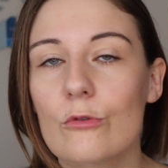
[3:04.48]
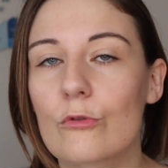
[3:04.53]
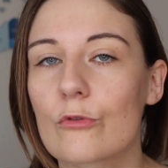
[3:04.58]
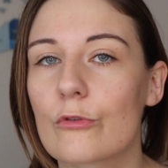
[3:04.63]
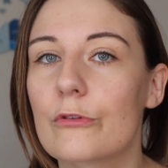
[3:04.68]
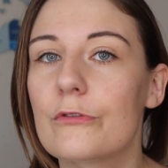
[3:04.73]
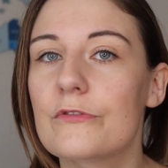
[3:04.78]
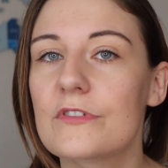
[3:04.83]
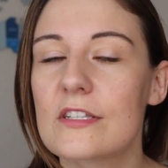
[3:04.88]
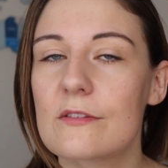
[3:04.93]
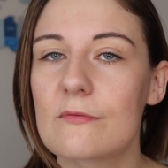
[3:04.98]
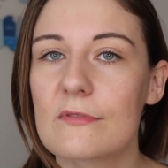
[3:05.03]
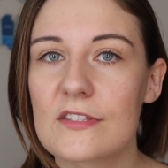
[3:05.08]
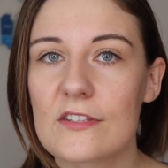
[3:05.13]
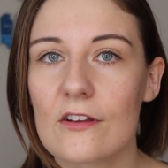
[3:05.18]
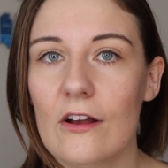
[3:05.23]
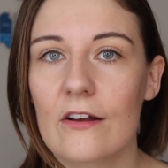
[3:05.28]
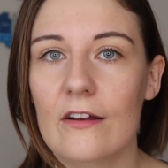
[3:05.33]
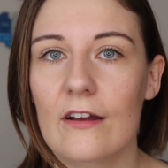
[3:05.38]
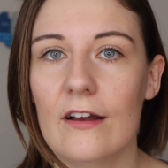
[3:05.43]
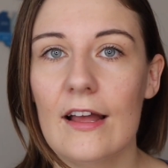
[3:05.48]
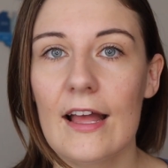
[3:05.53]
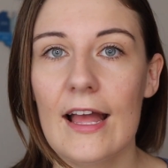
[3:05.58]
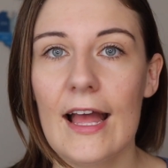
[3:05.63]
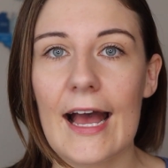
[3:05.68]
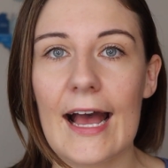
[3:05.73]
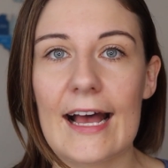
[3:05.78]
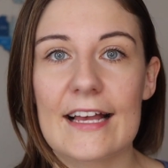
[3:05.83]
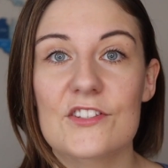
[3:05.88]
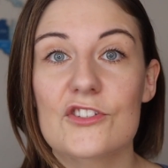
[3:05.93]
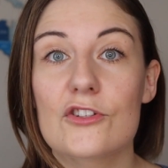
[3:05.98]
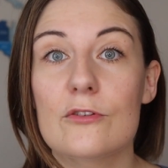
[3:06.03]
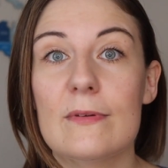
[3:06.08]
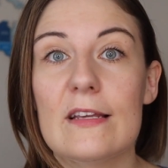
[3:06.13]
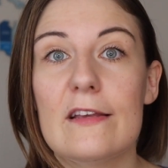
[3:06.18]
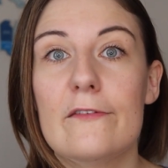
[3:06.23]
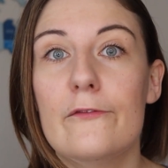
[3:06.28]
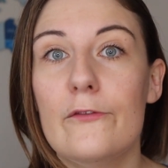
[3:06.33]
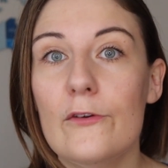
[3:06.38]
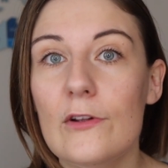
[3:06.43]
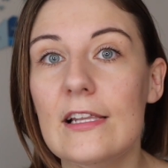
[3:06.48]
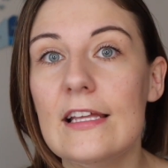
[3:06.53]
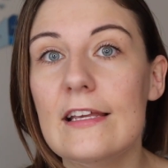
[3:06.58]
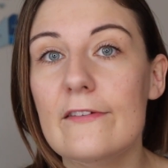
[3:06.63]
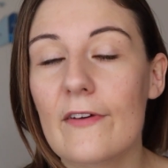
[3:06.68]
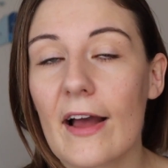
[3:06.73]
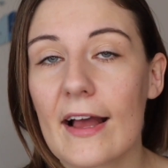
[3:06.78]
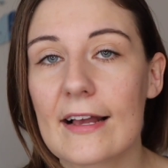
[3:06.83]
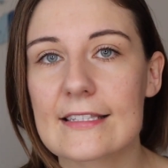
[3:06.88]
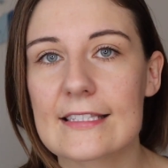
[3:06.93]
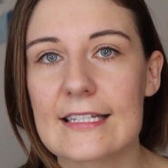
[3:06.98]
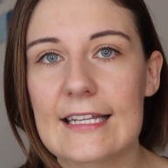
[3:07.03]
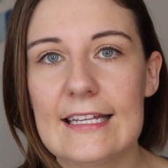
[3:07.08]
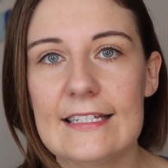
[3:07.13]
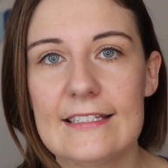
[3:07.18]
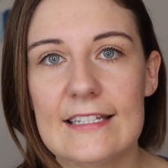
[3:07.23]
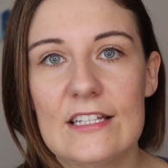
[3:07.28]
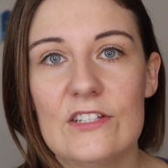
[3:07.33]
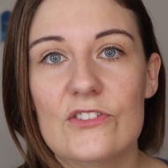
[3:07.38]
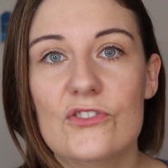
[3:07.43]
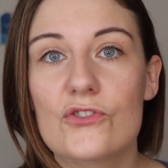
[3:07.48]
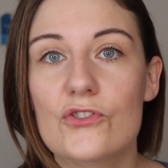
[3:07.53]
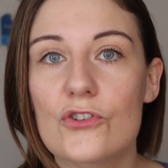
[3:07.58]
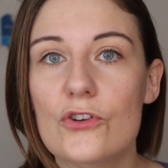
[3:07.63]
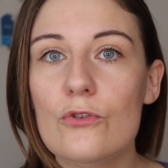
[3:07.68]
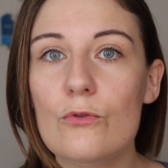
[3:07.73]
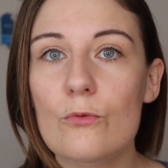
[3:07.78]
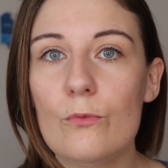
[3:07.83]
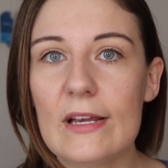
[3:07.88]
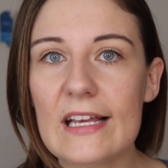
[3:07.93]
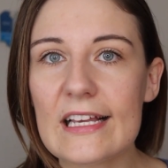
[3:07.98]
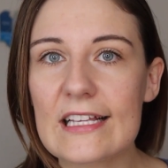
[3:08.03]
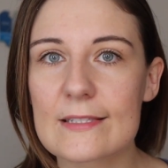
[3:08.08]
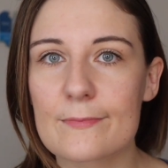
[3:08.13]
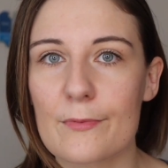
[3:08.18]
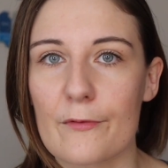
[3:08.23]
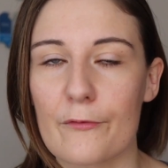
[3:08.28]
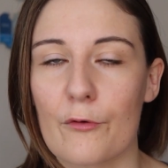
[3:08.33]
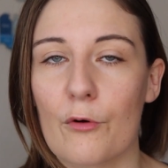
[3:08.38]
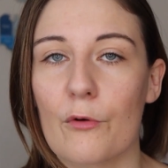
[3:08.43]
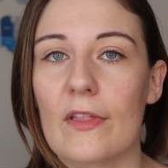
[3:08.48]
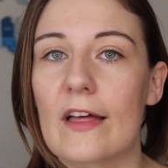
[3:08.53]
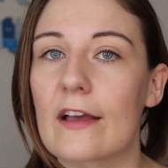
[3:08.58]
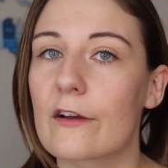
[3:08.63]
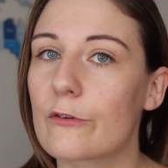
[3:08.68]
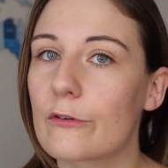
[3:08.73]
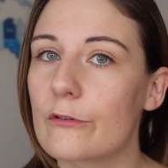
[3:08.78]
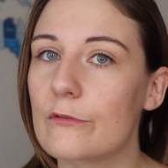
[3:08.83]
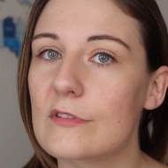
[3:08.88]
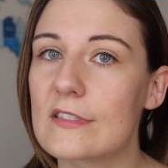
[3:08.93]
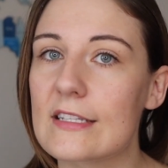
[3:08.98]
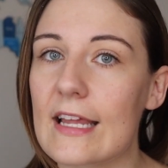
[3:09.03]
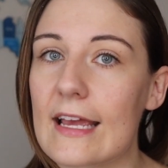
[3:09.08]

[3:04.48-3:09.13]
who cruises with Saga has to be fully vaccinated 2 weeks before their cruise